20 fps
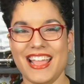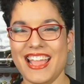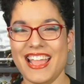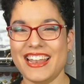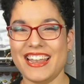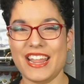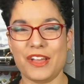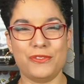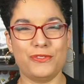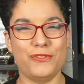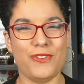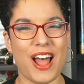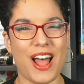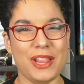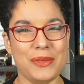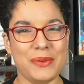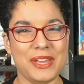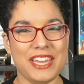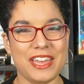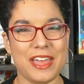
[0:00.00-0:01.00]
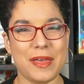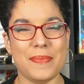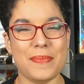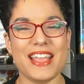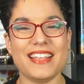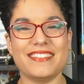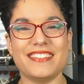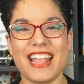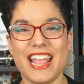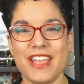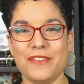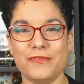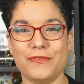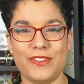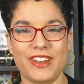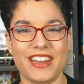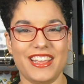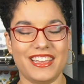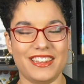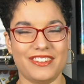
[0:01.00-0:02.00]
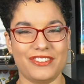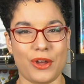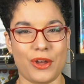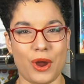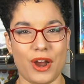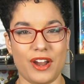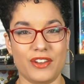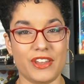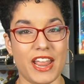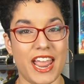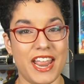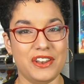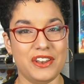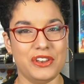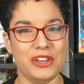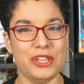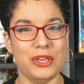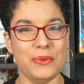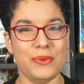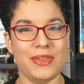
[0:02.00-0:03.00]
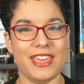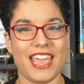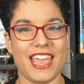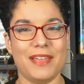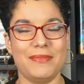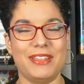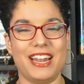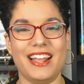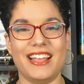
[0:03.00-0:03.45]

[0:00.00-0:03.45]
Now, following up is Infinite Guitars, a new game that I